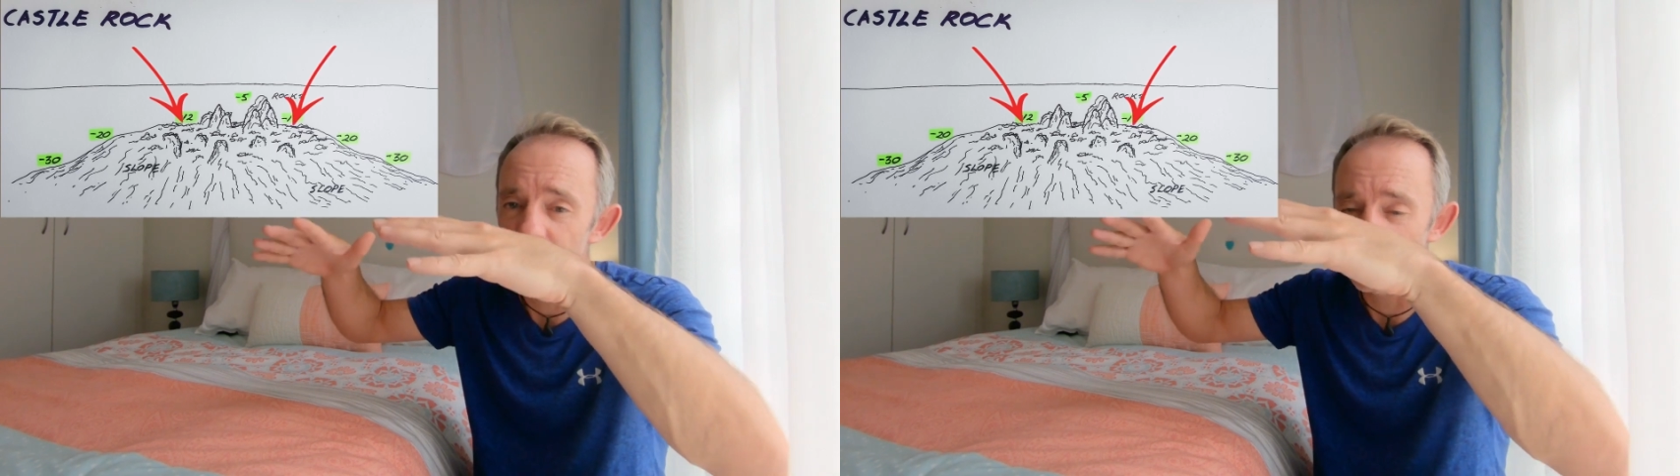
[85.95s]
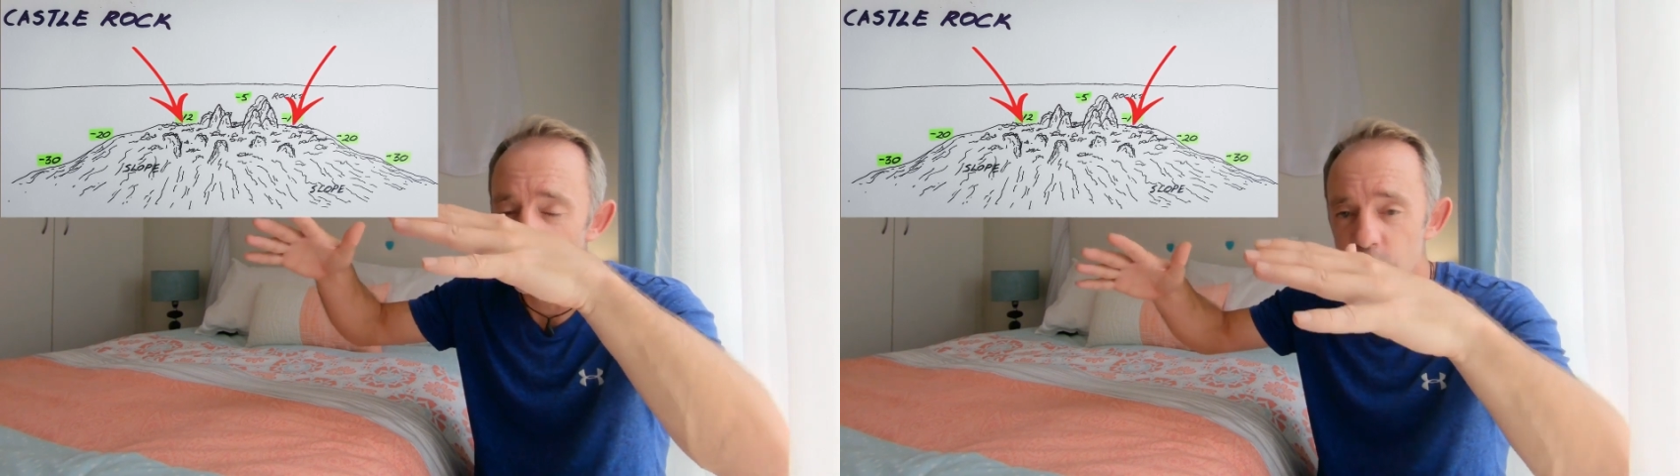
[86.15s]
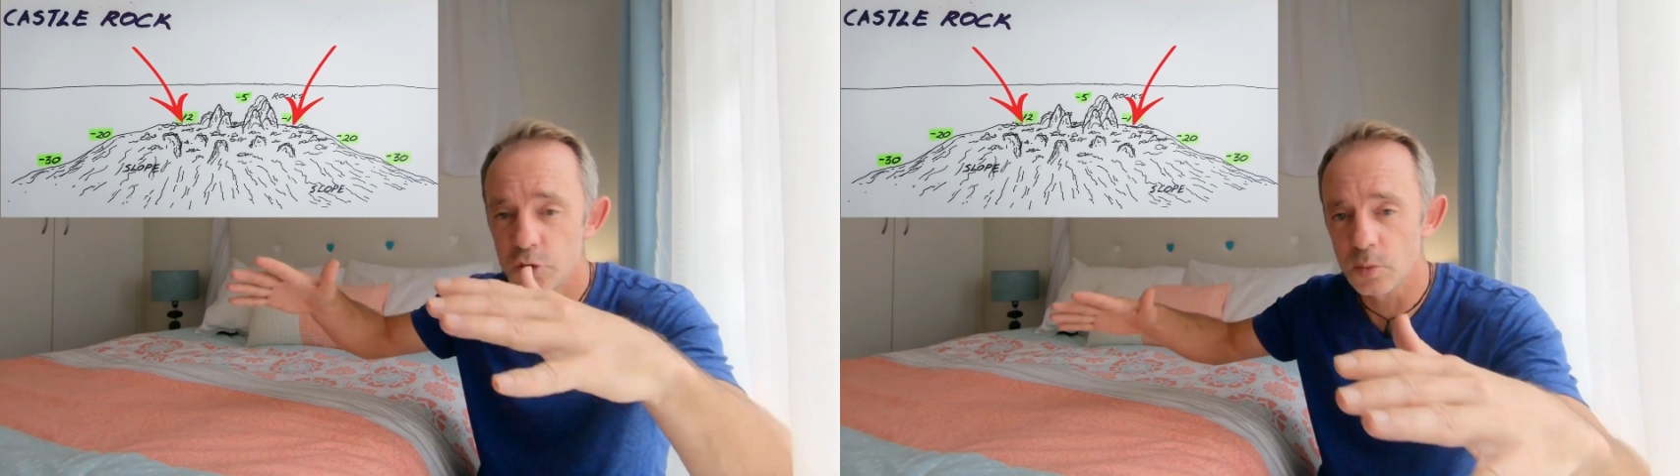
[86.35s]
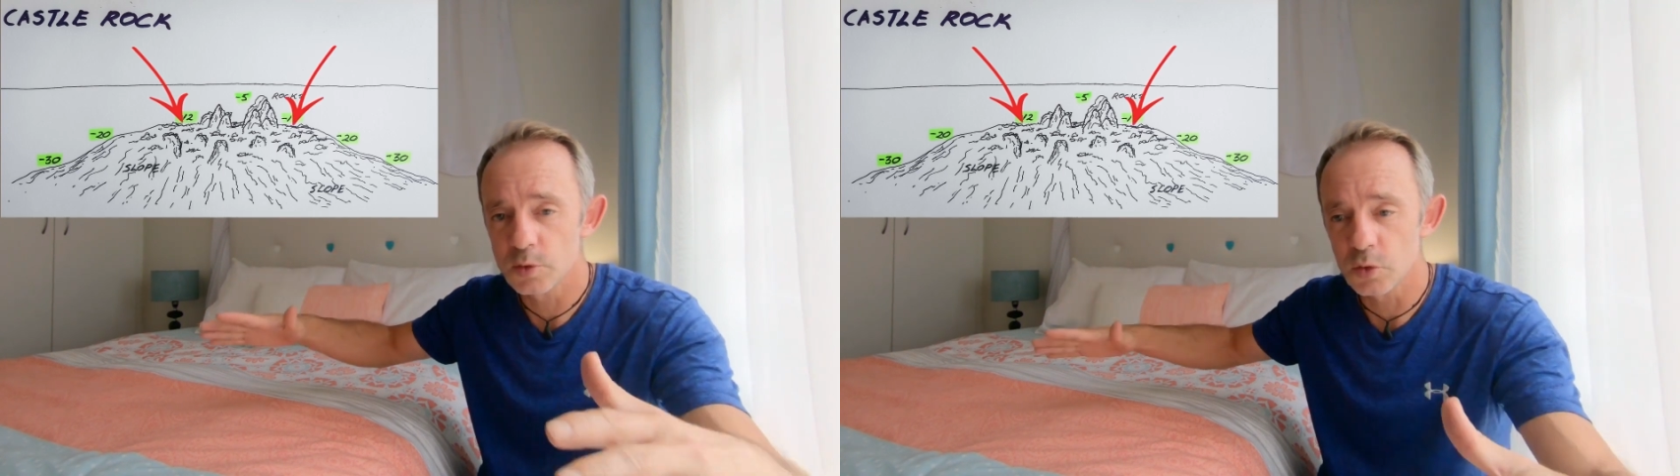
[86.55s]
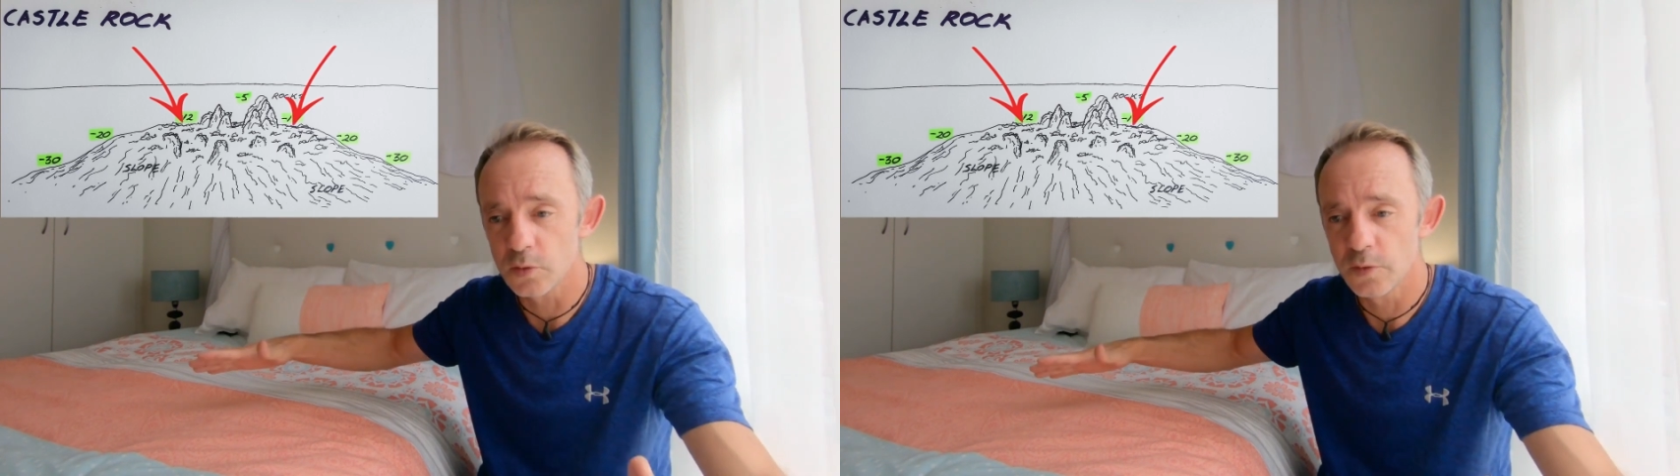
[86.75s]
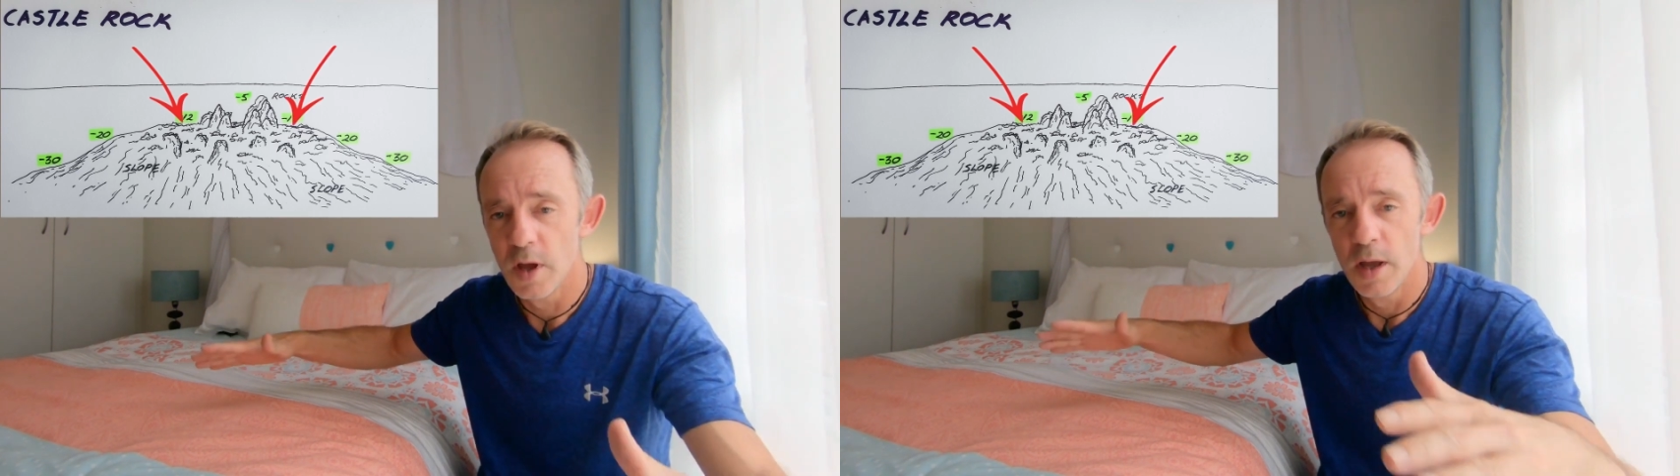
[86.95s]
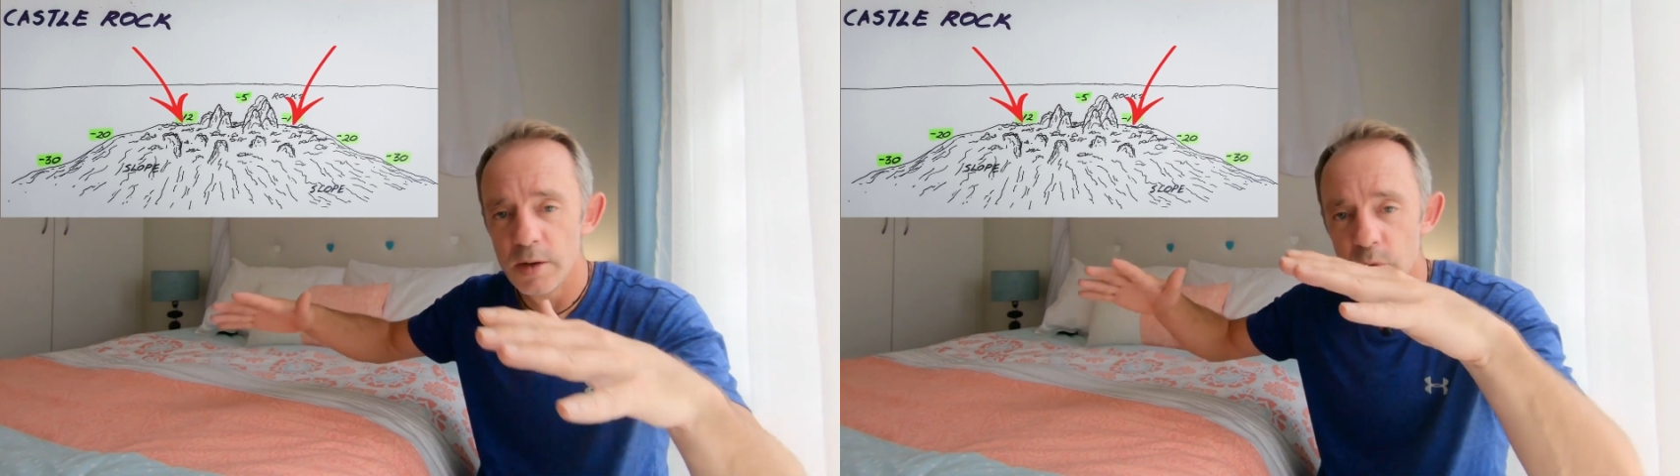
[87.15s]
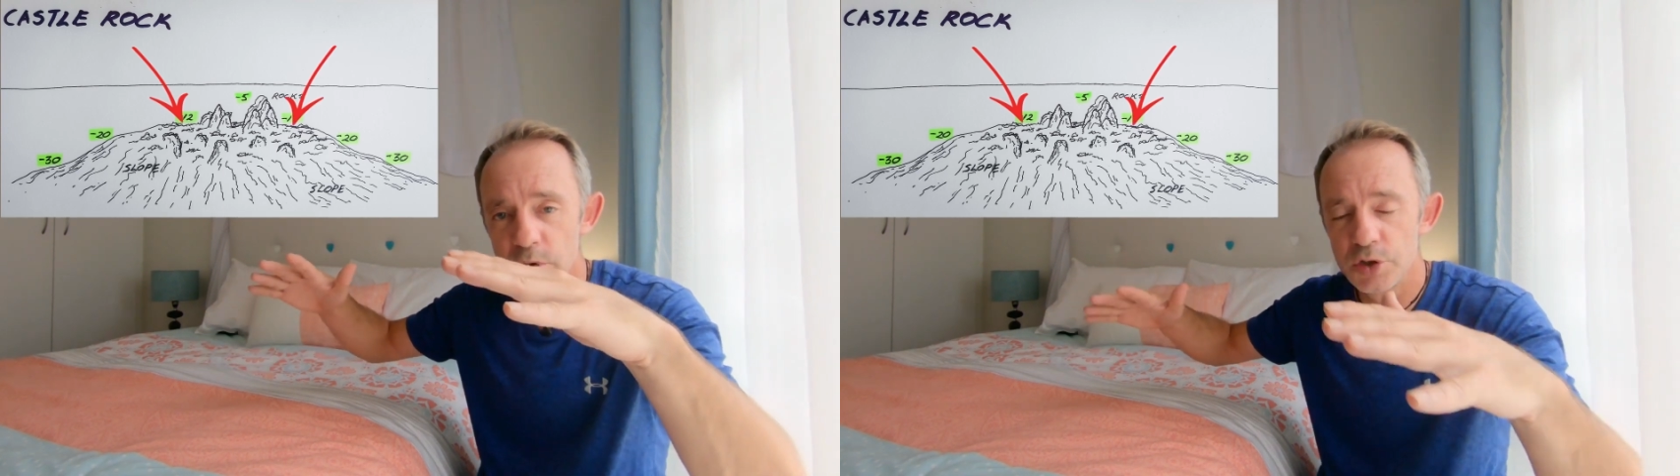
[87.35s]
and then it drops off
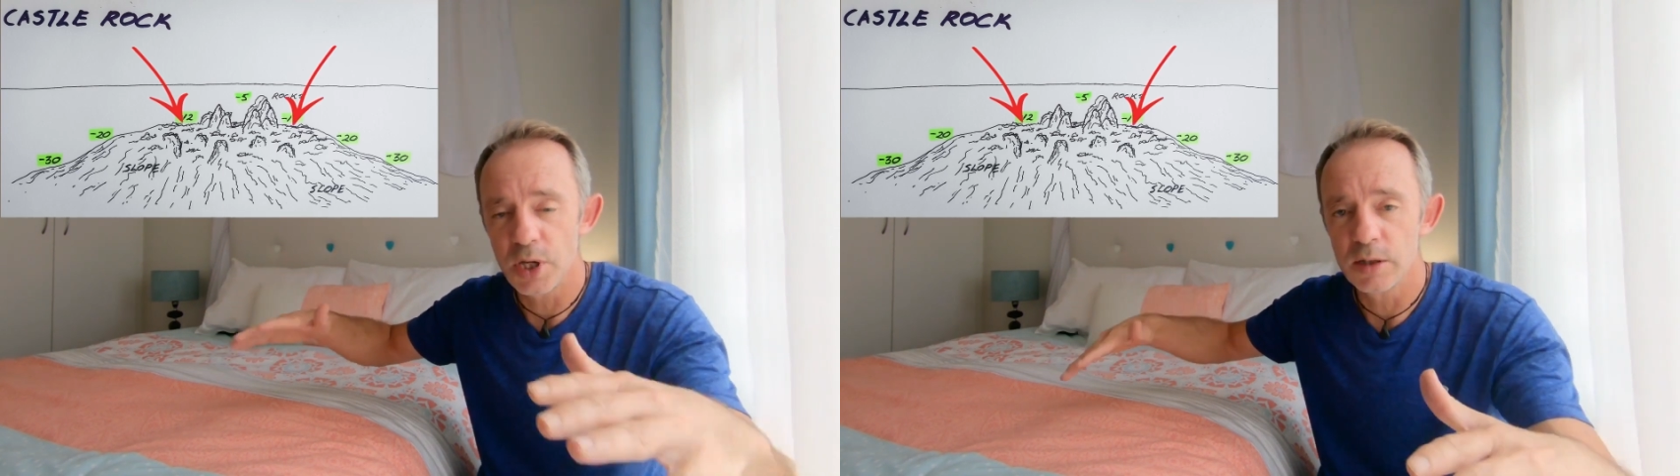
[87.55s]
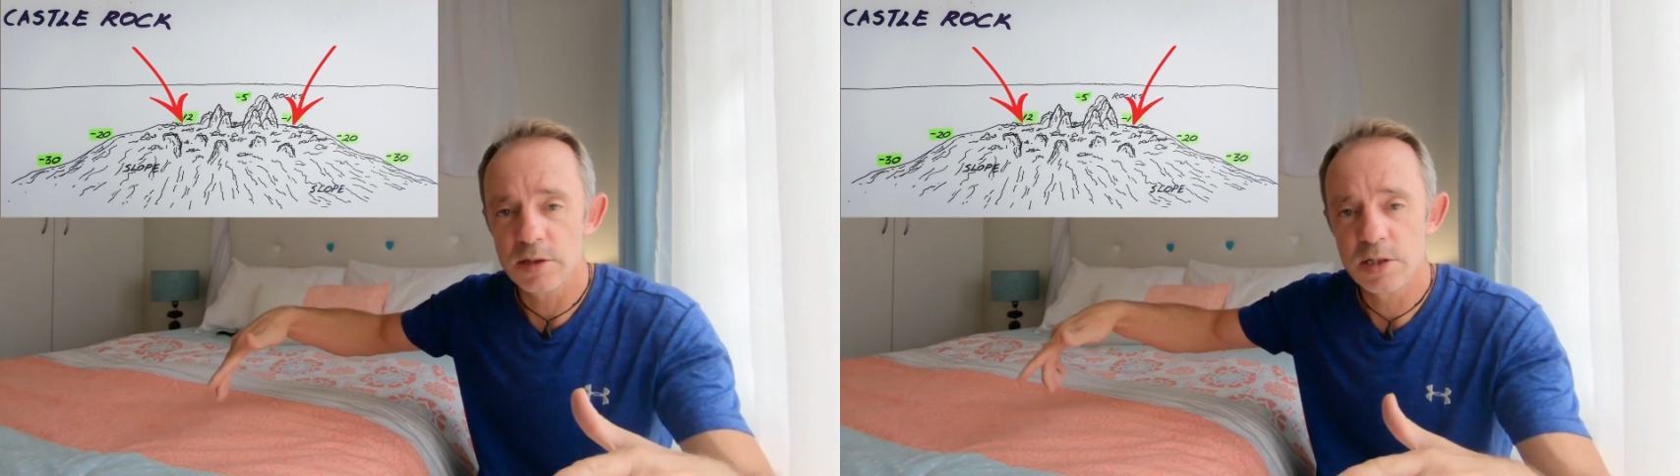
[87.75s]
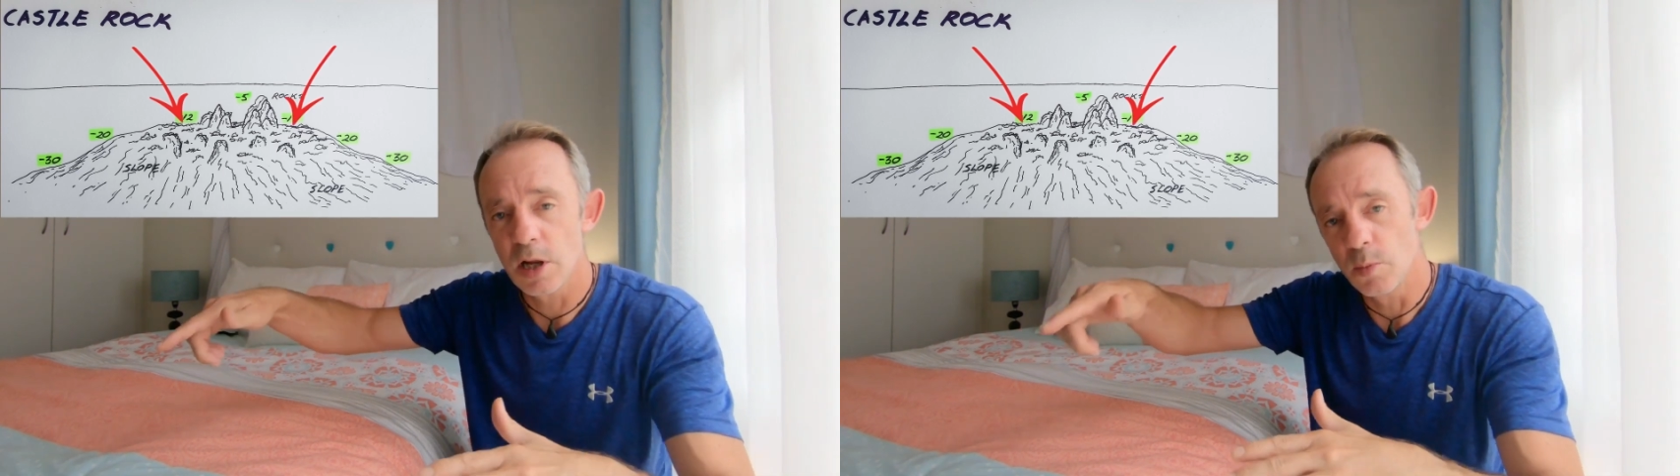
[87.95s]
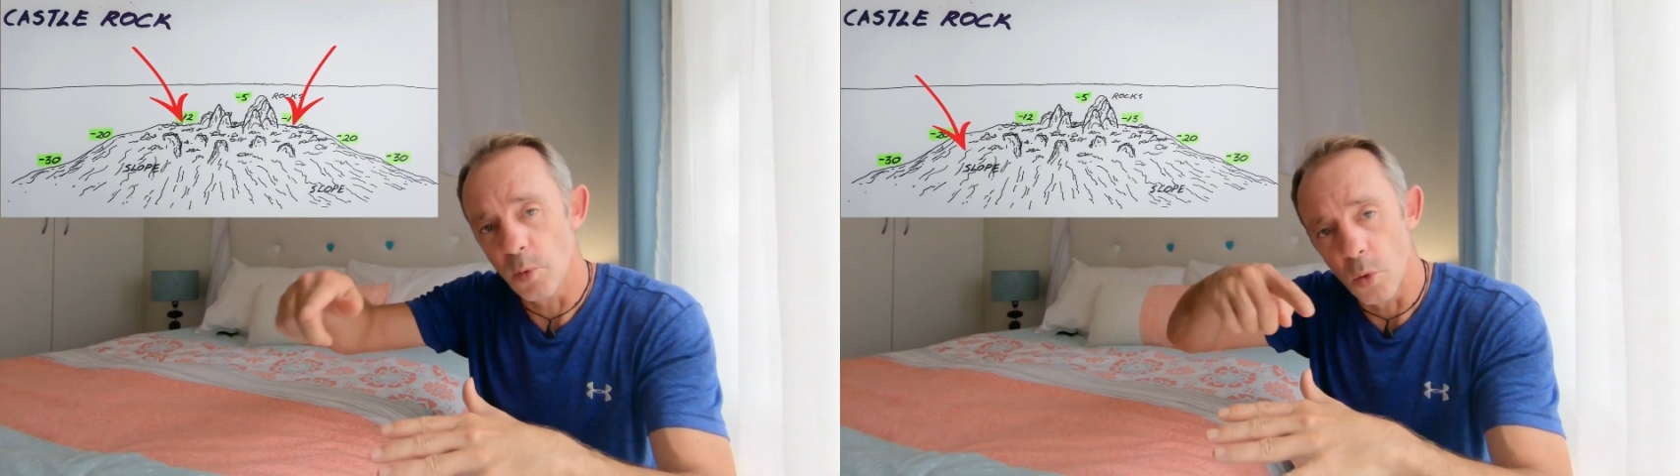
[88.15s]
with a gentle slope